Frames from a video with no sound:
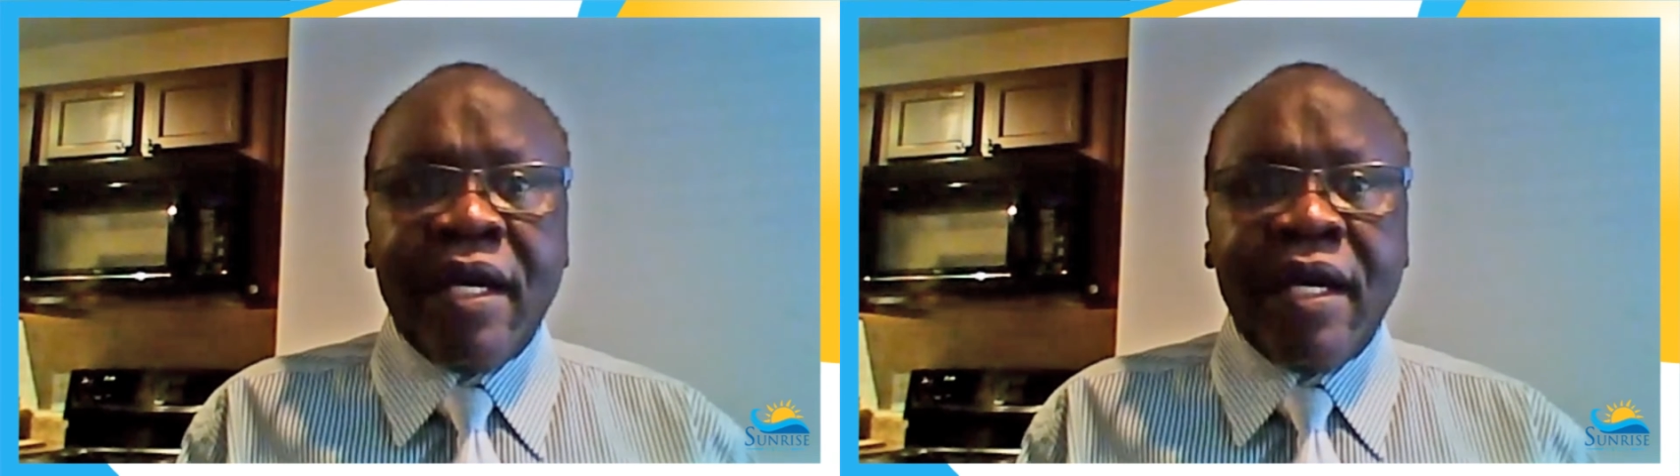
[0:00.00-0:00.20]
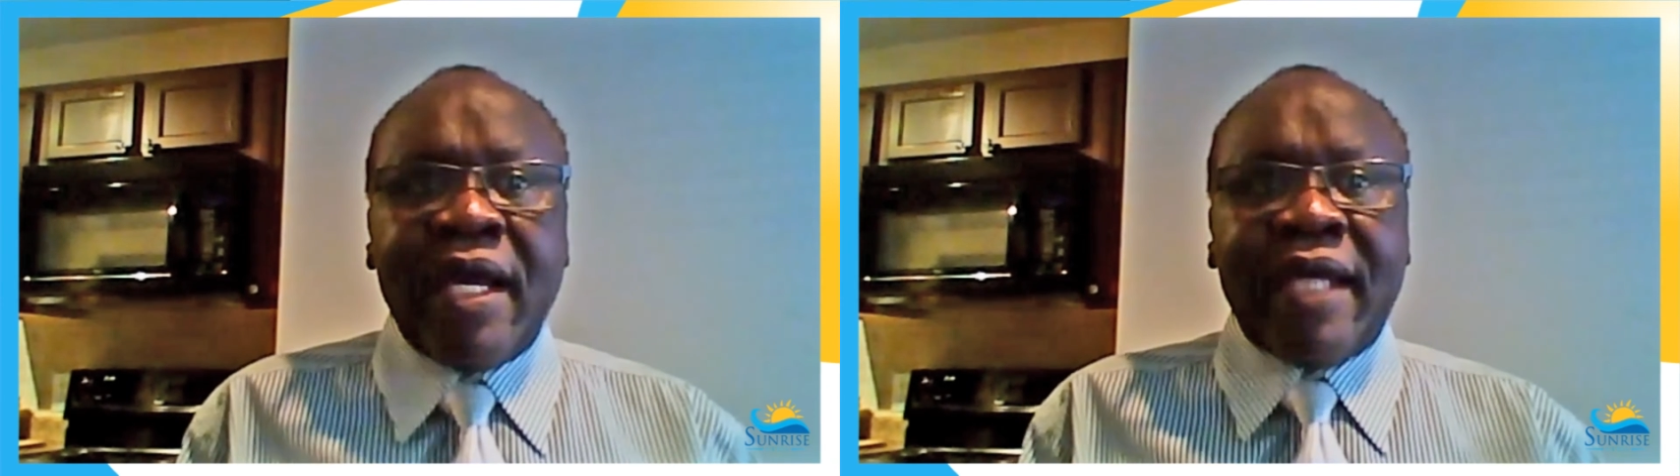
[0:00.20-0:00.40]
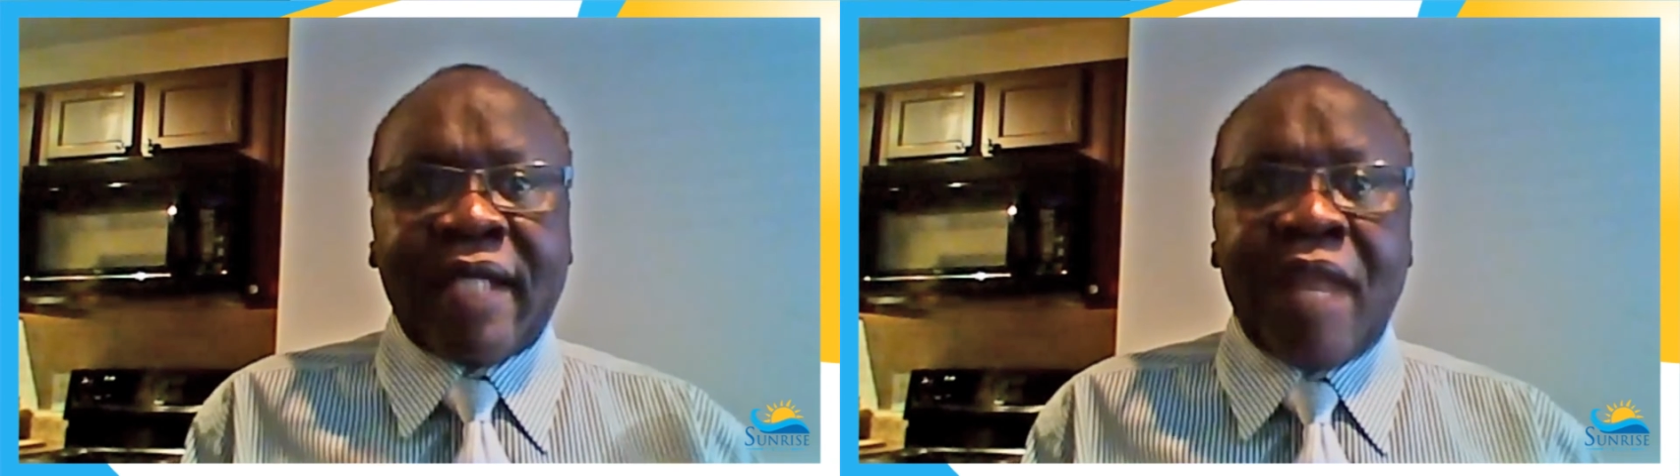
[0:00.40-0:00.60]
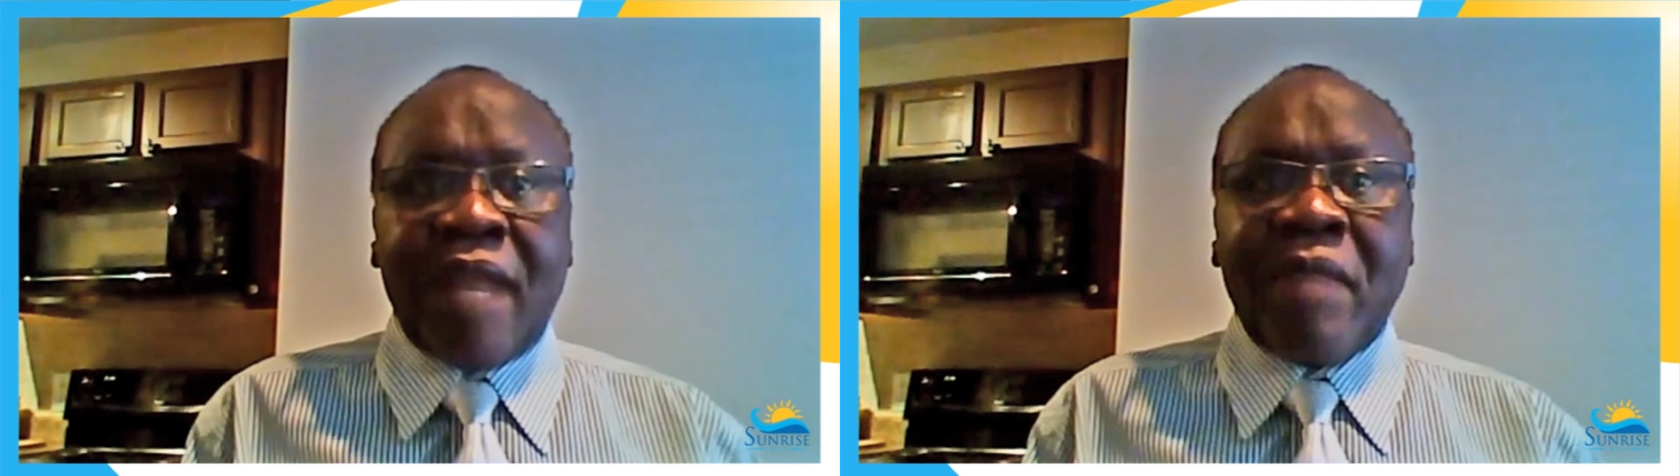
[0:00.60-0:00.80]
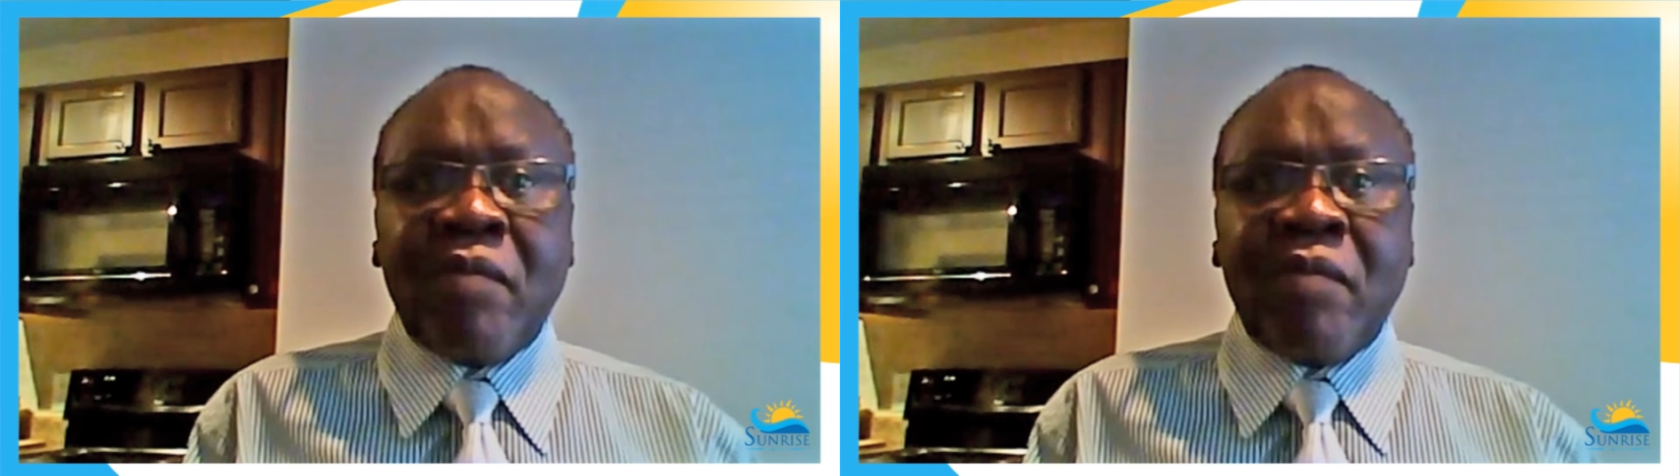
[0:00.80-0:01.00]
and come
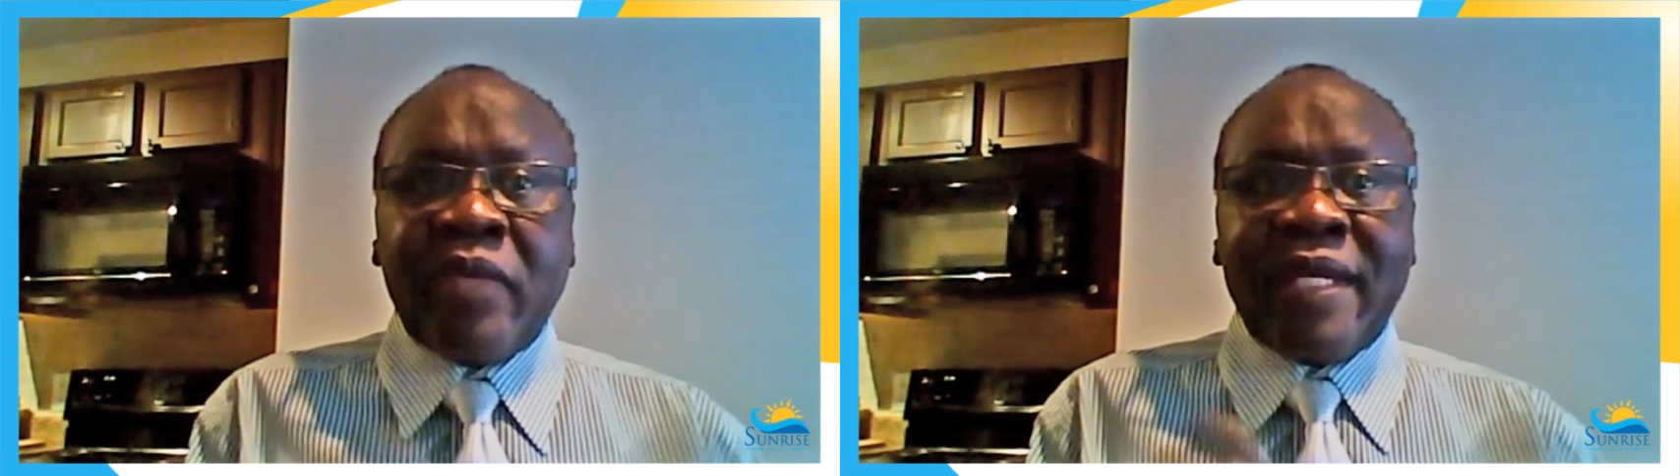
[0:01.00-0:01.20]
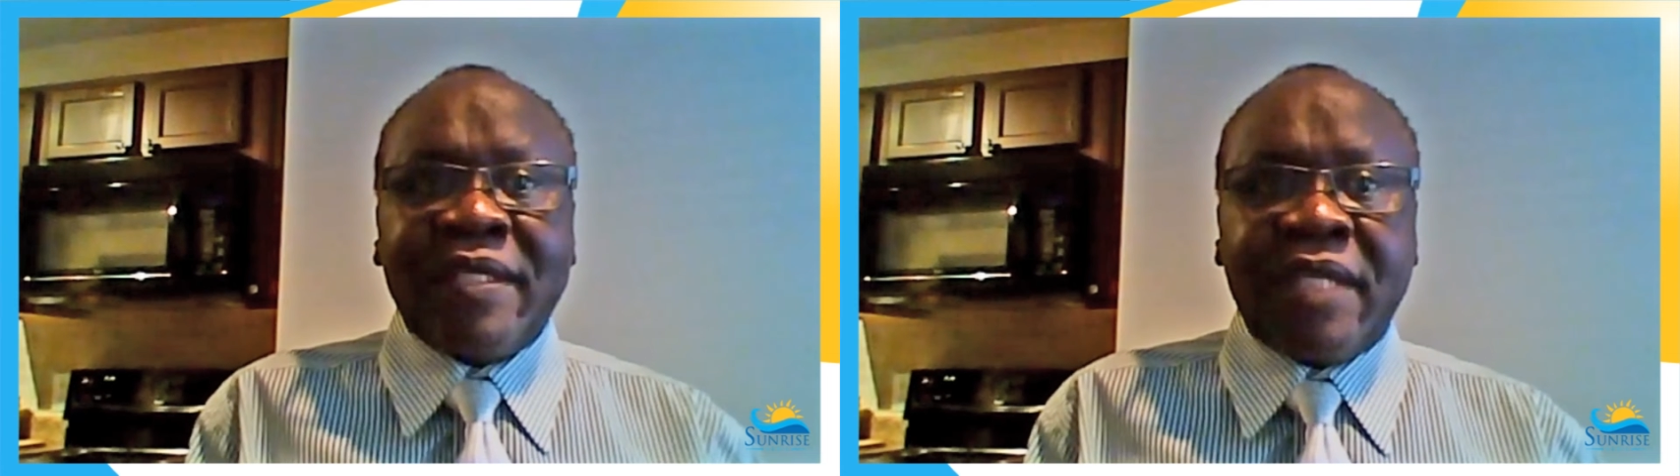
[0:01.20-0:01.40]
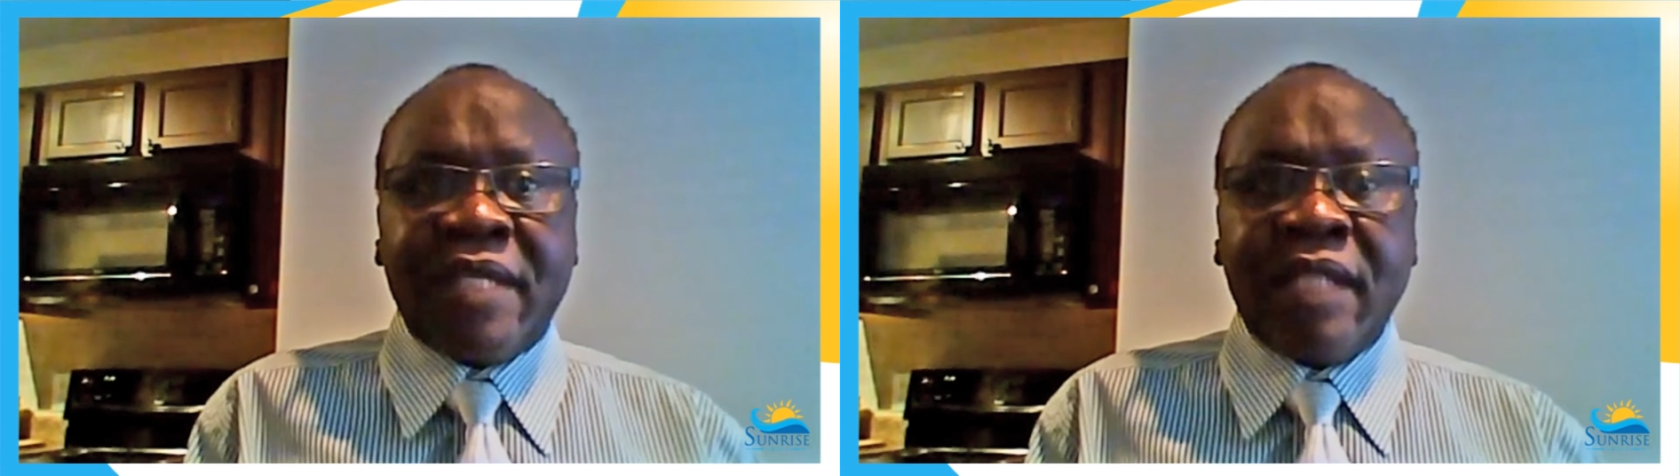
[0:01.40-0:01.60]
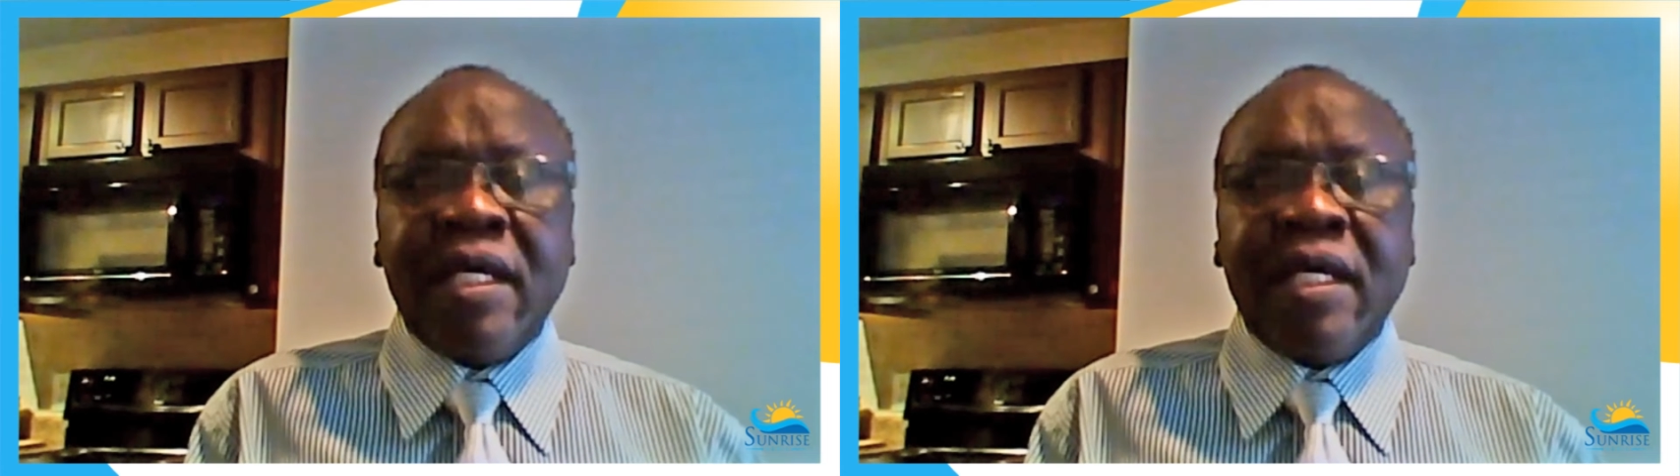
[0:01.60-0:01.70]
up with a result